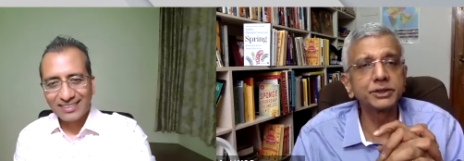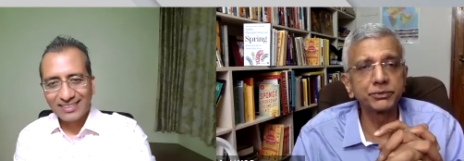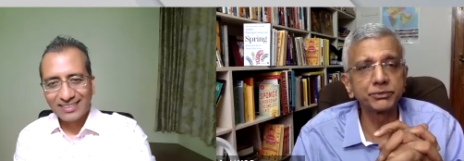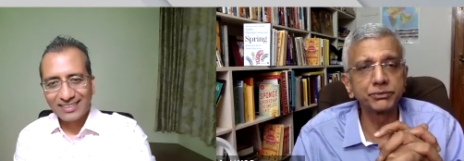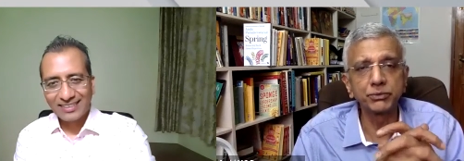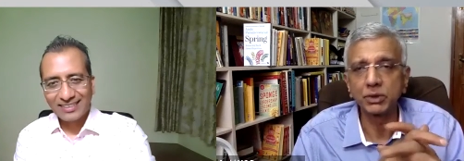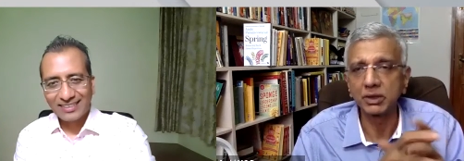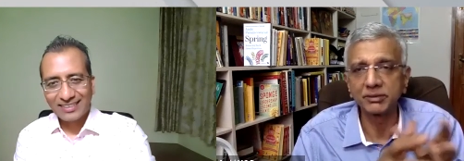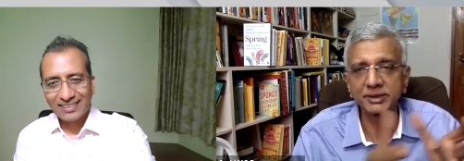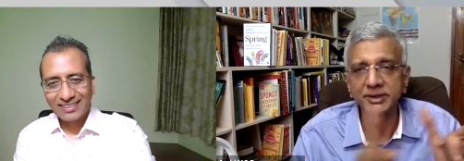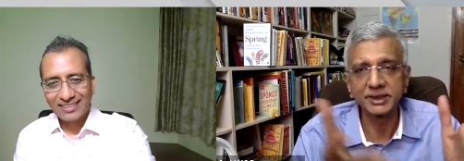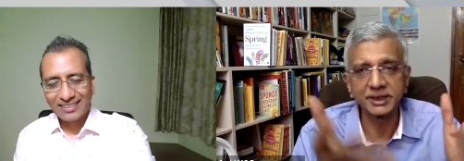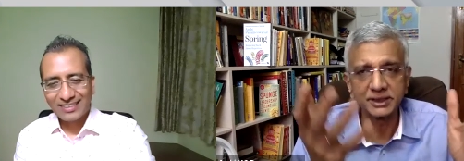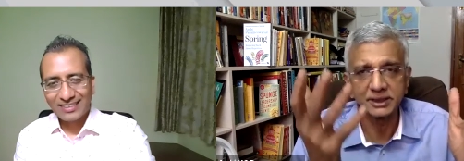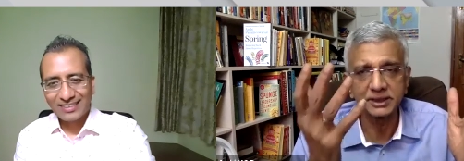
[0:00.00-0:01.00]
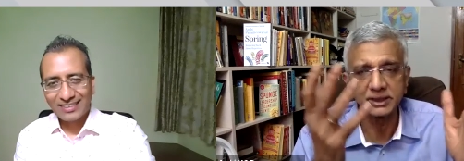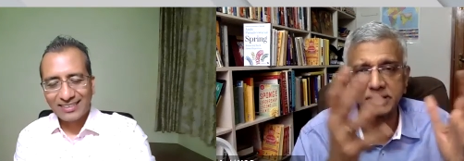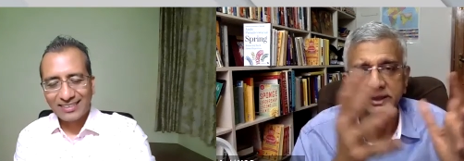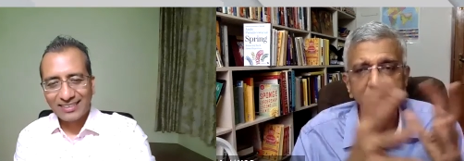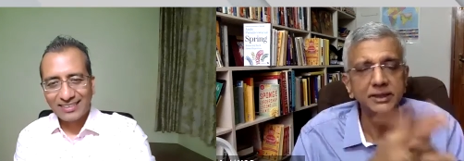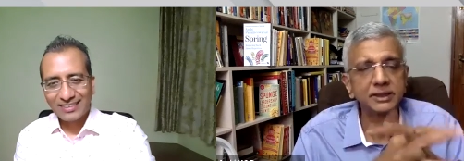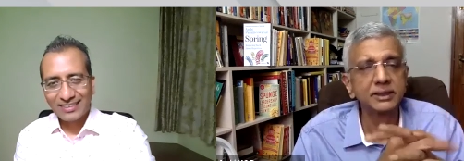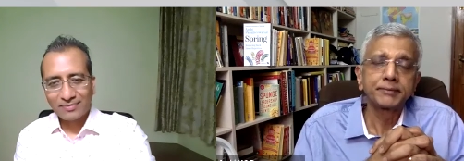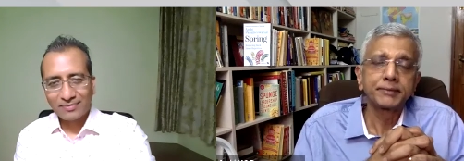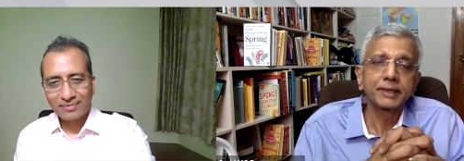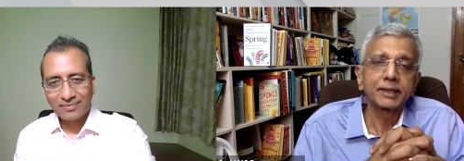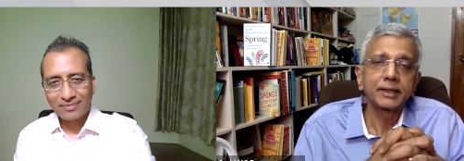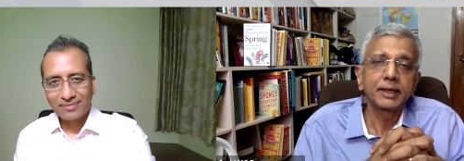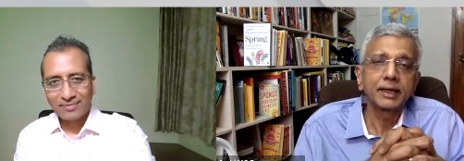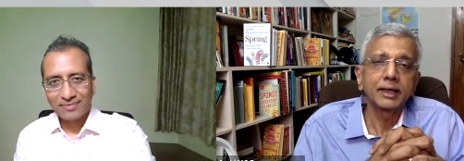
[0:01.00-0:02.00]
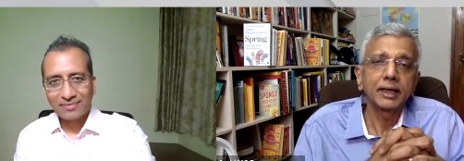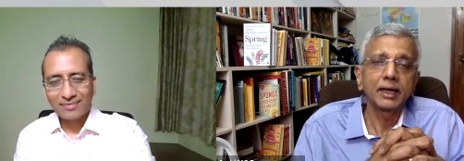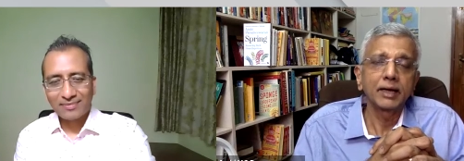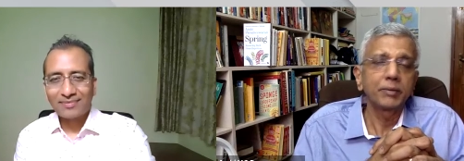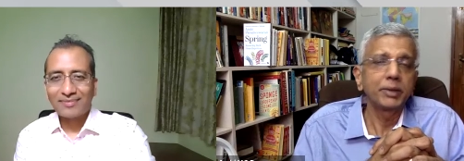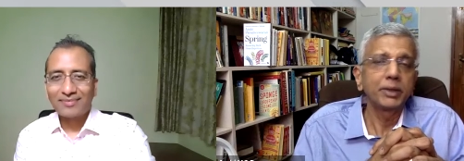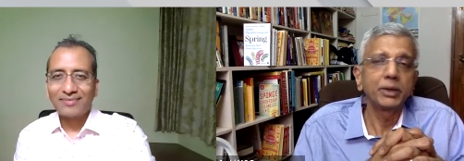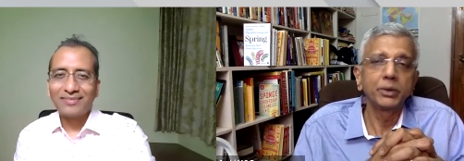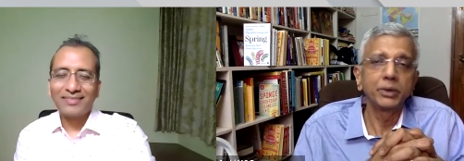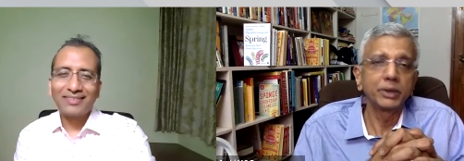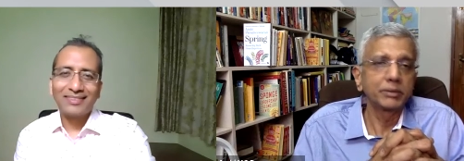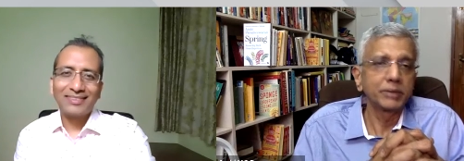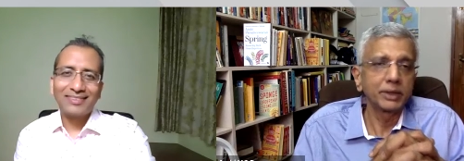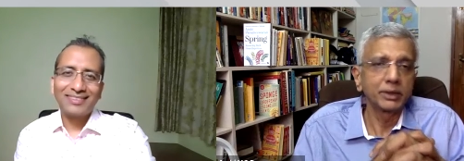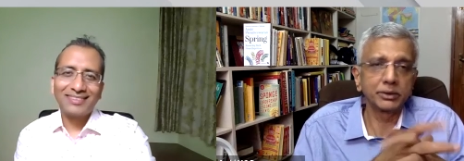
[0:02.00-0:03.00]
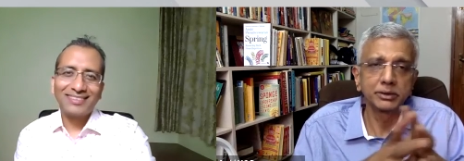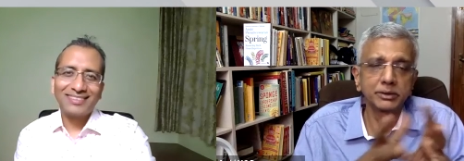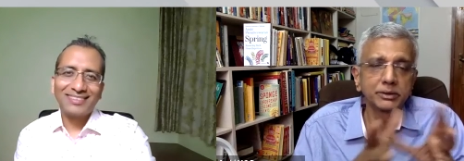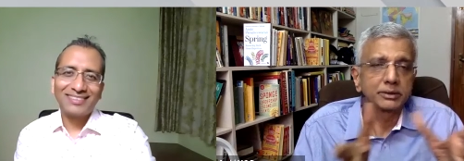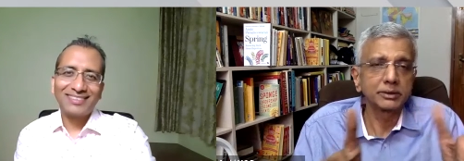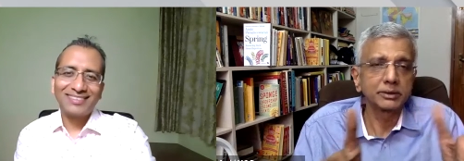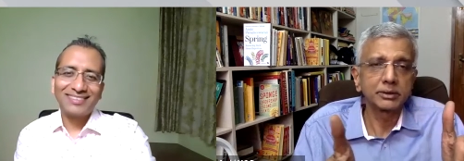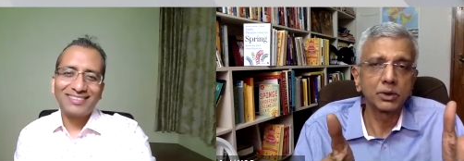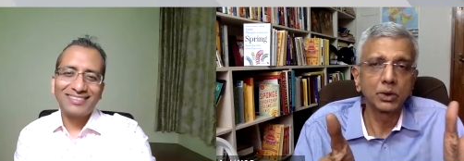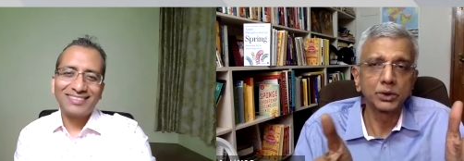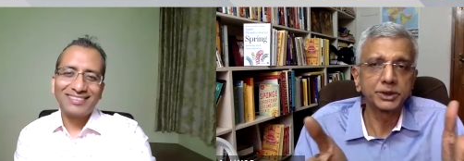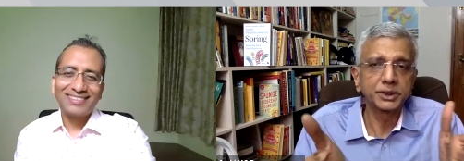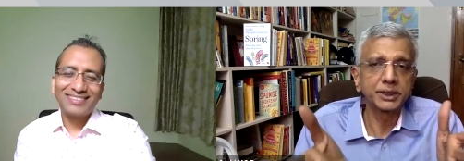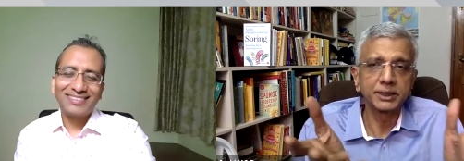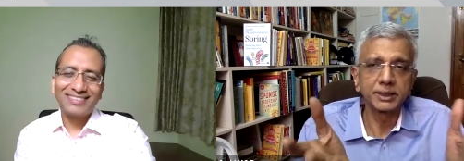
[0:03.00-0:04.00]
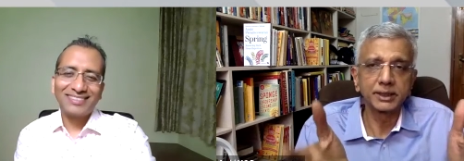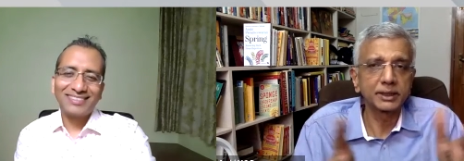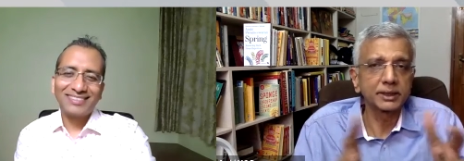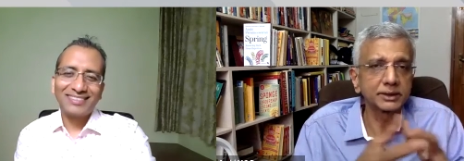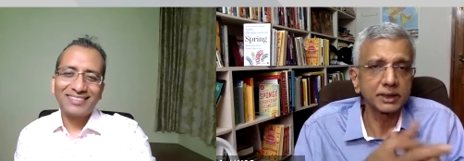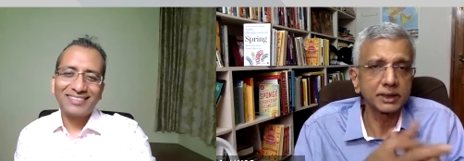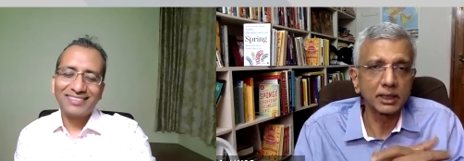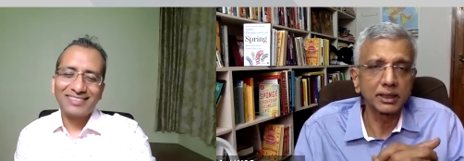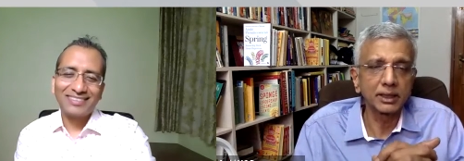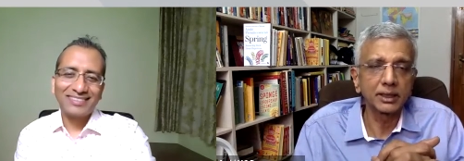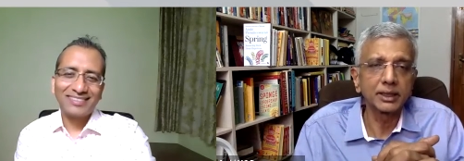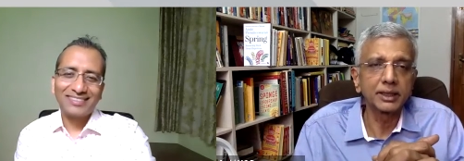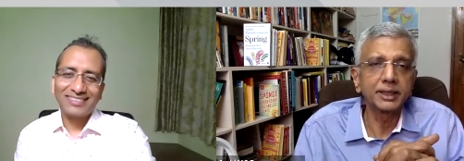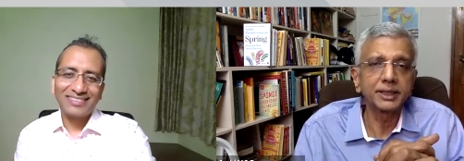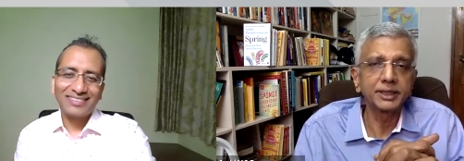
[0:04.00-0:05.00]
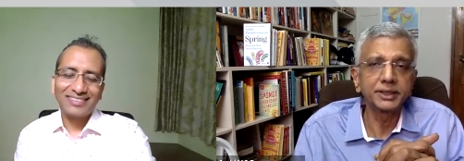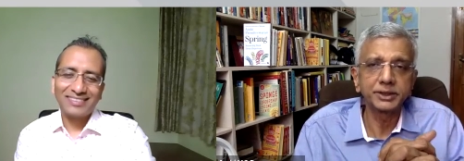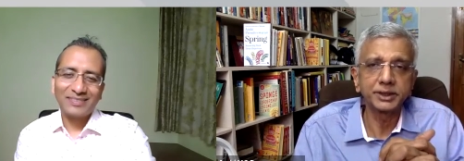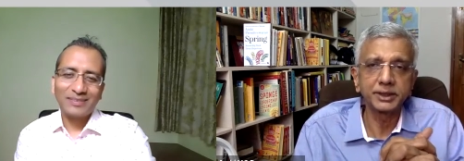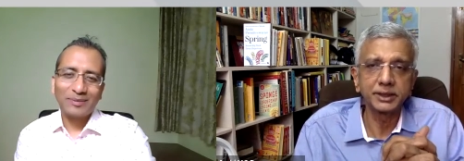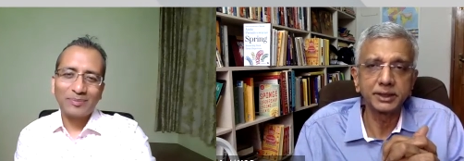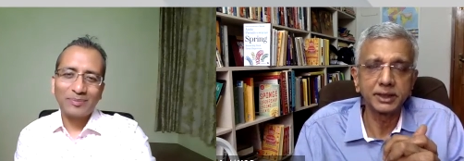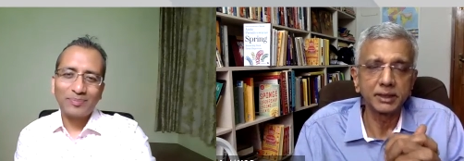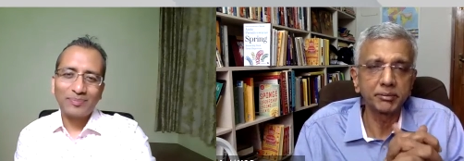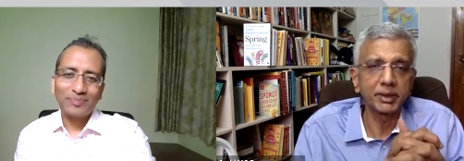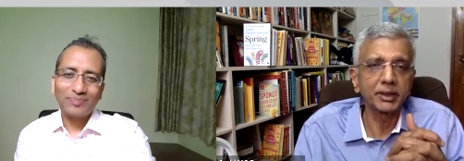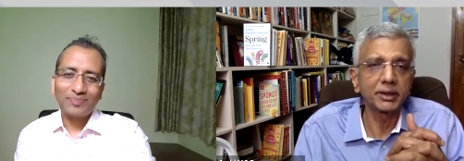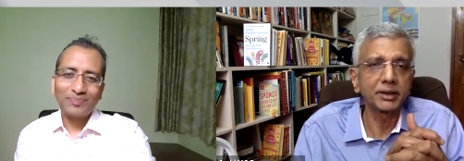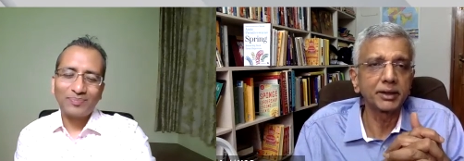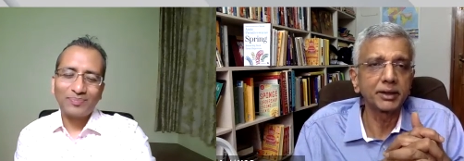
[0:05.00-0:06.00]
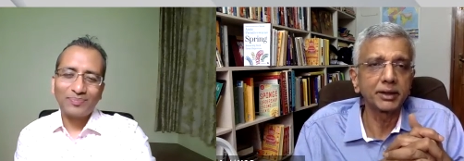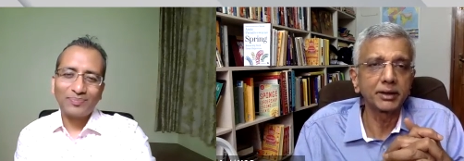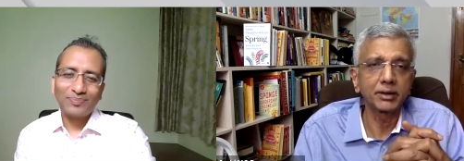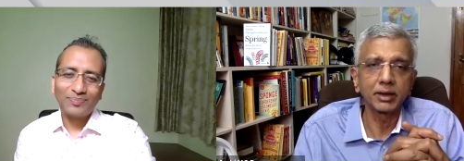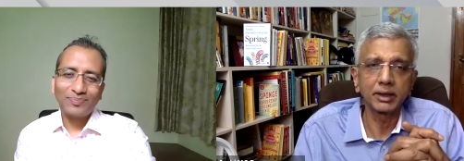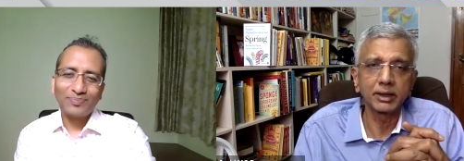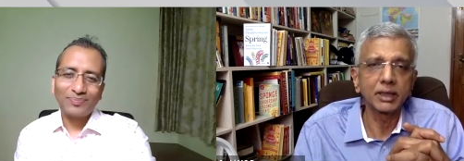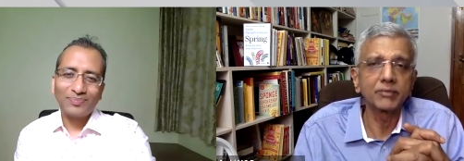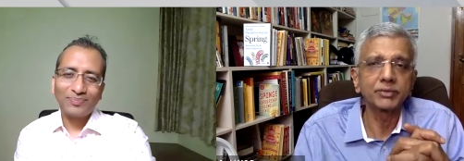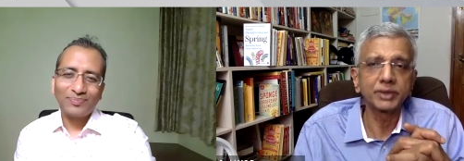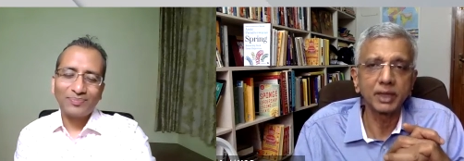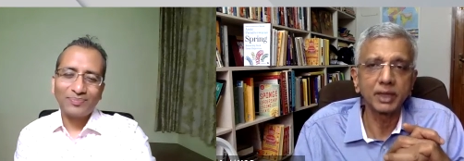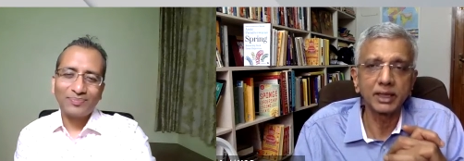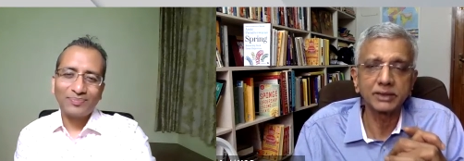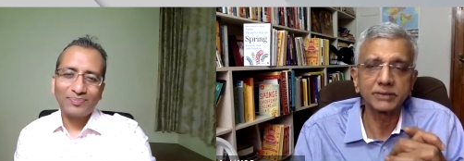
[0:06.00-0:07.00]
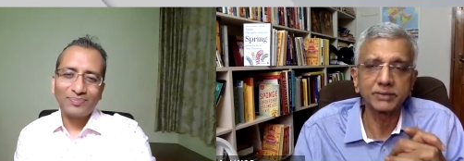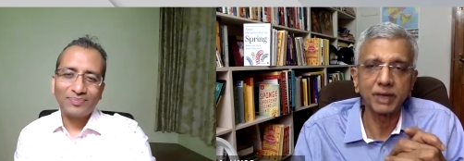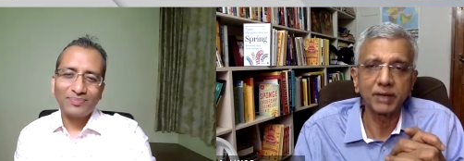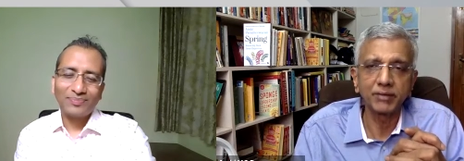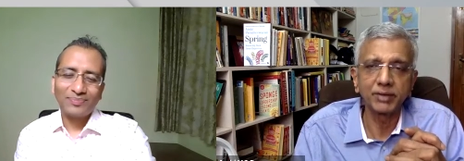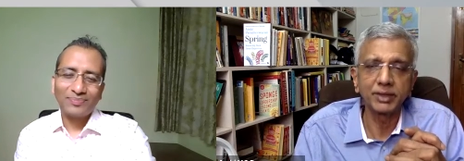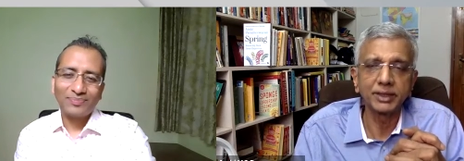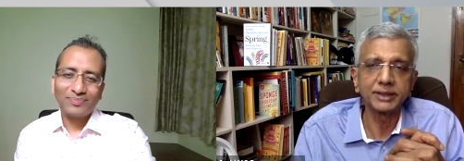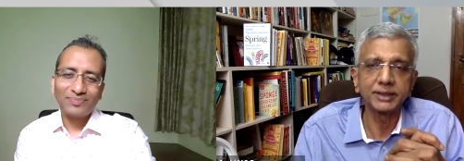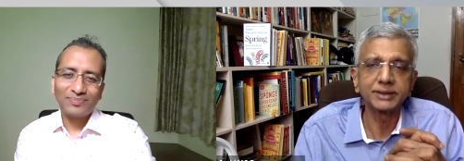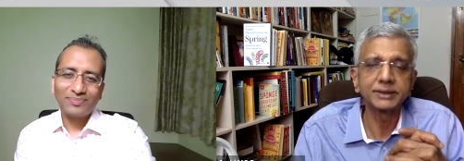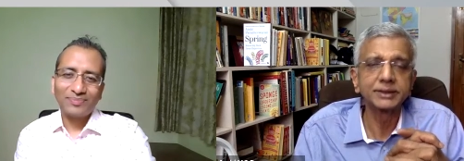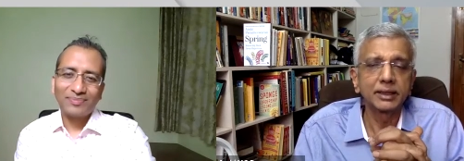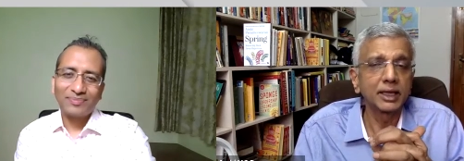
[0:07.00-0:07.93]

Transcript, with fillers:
Speaker 1: of whatever 60, and I've been doing my own coaching and consulting and teaching and mentoring and all that for the last five years.